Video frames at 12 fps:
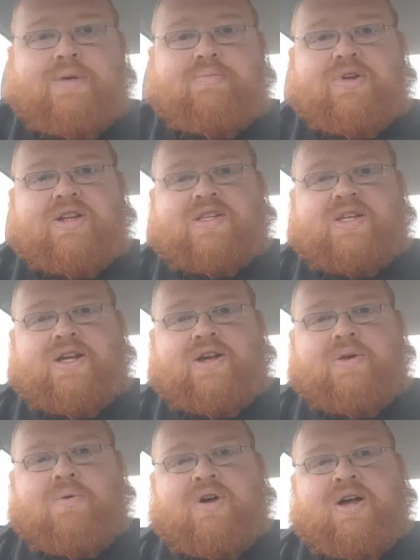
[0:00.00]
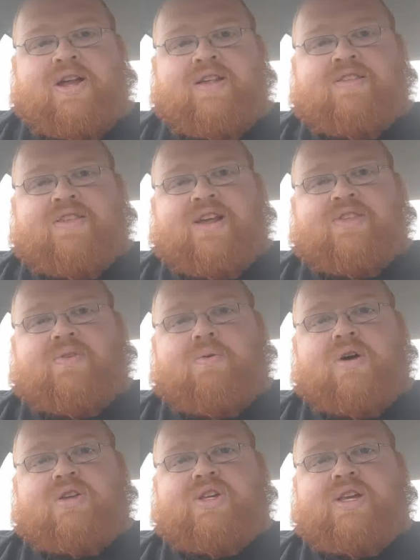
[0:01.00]
But otherwise, thanks for
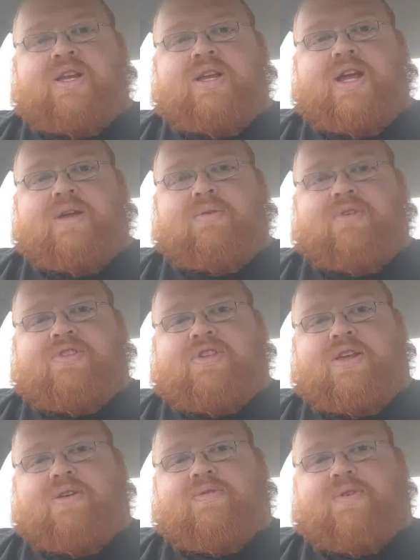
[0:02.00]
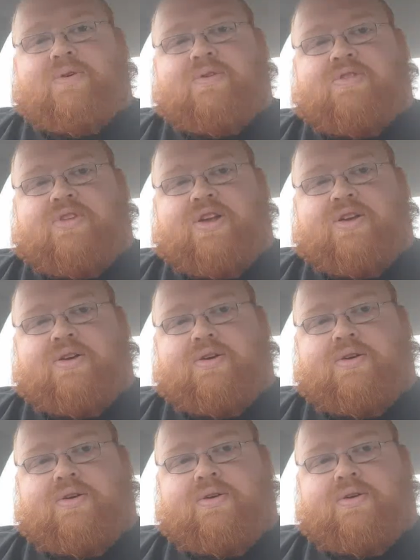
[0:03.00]
watching, and we'll see you folks
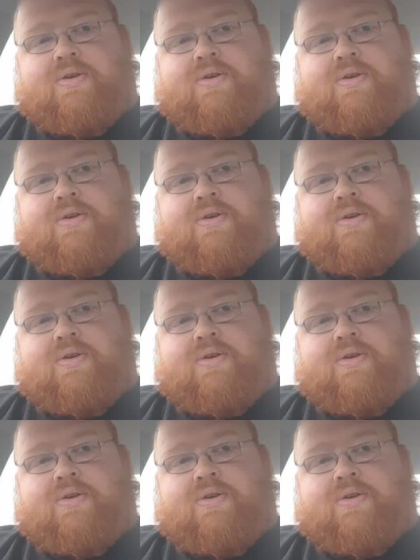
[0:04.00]
later.